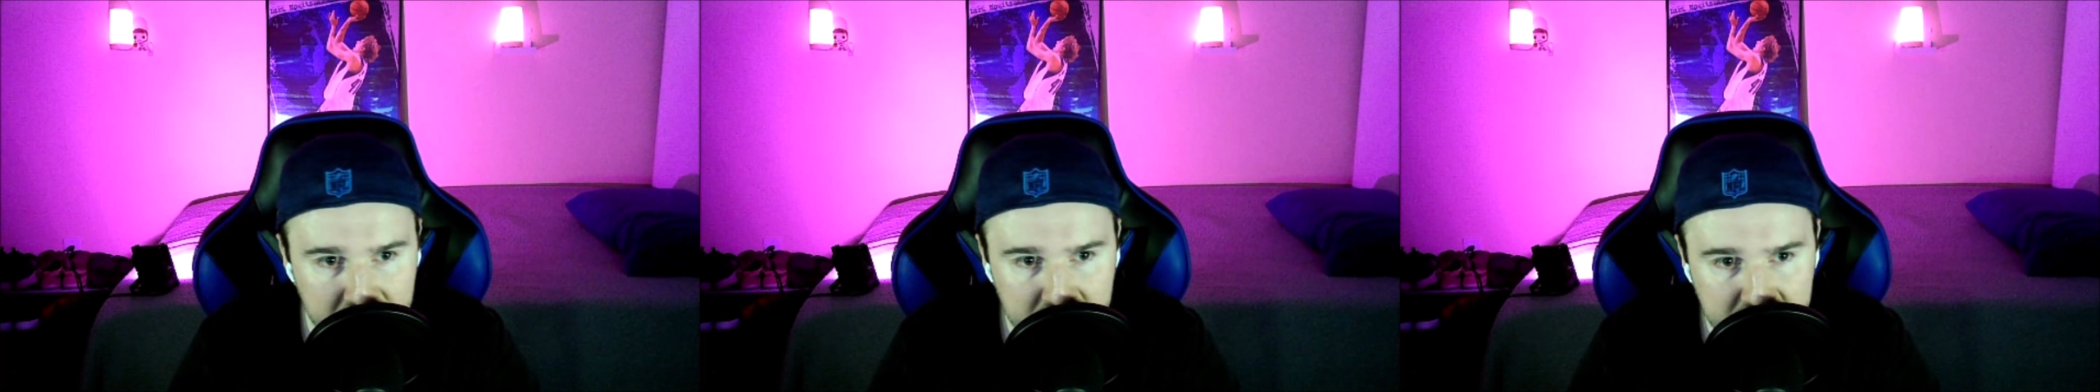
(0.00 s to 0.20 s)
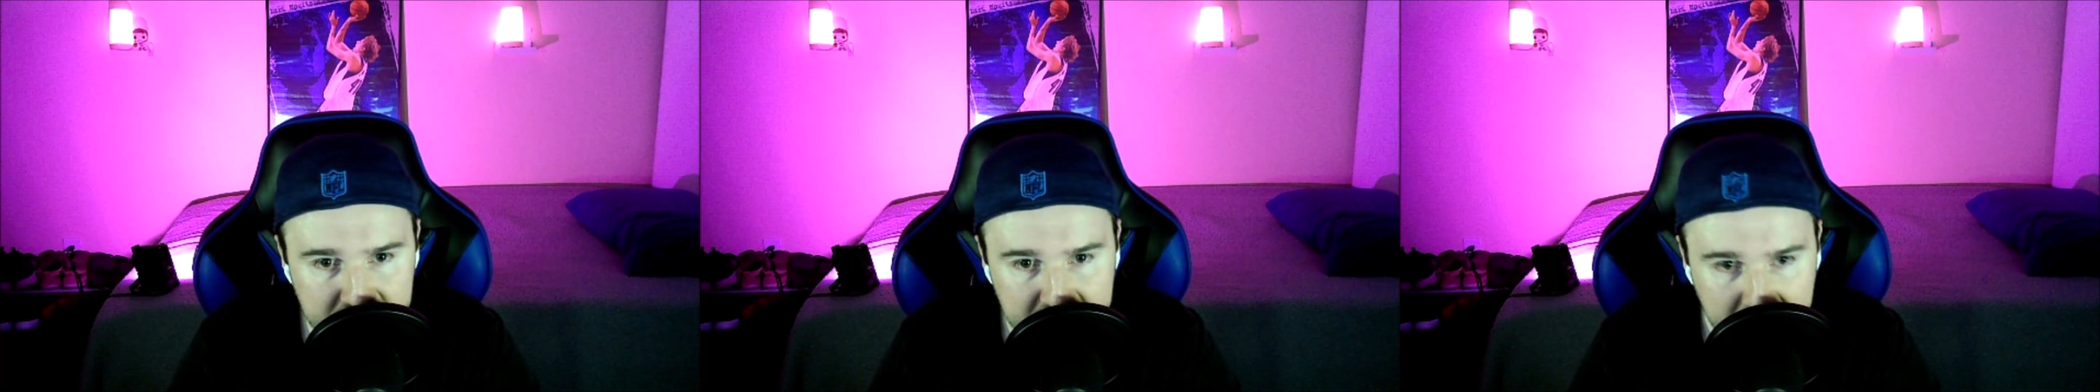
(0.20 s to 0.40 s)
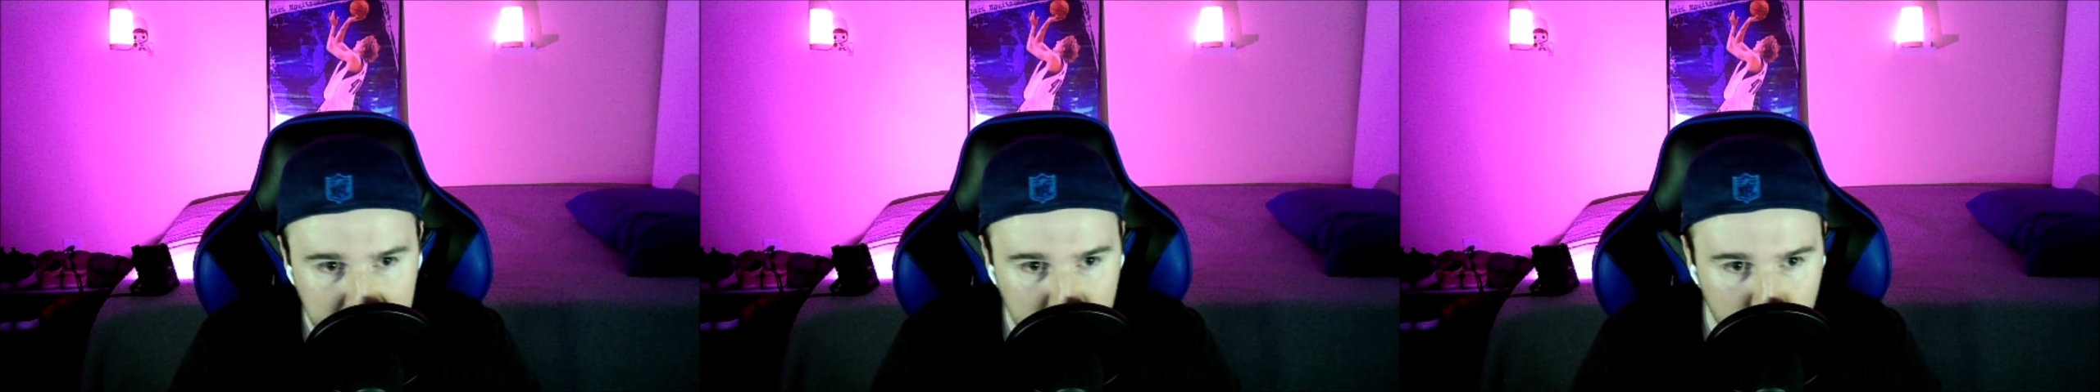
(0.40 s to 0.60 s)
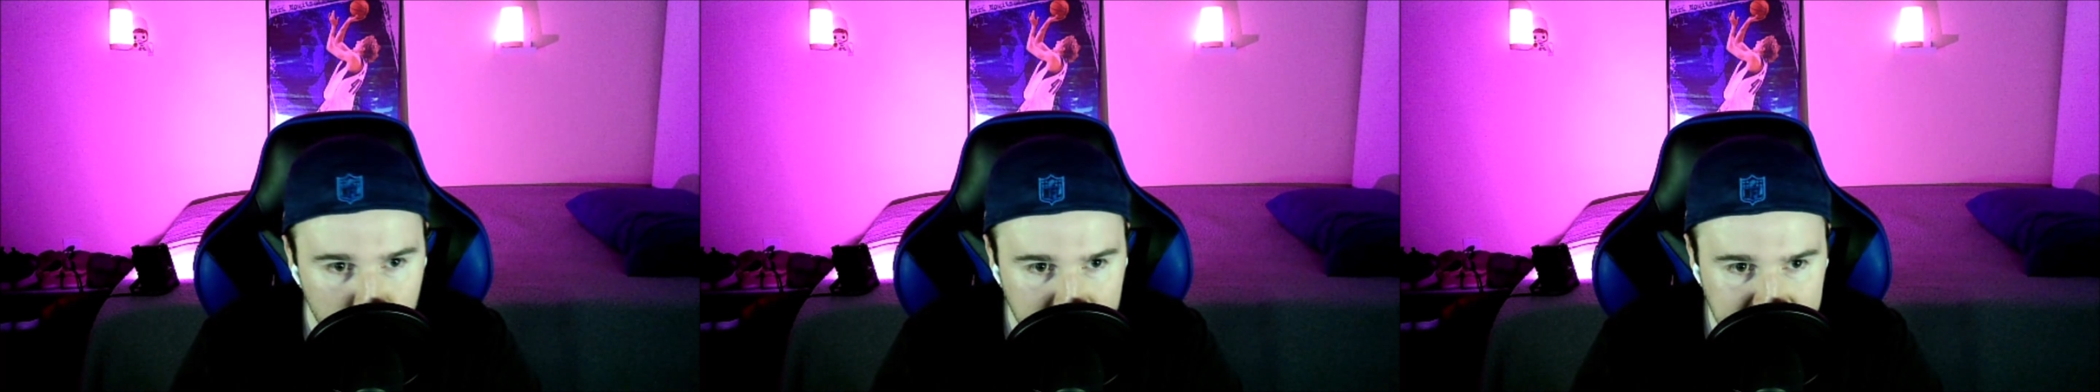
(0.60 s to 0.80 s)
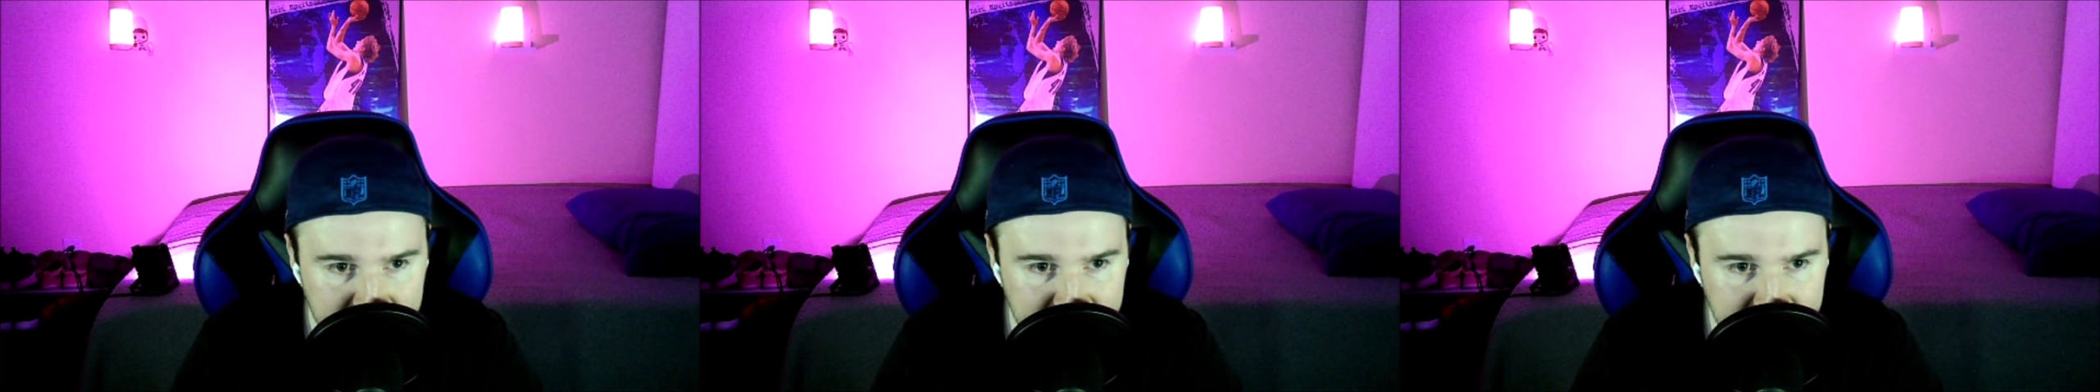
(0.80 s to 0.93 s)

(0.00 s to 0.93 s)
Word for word: St. Louis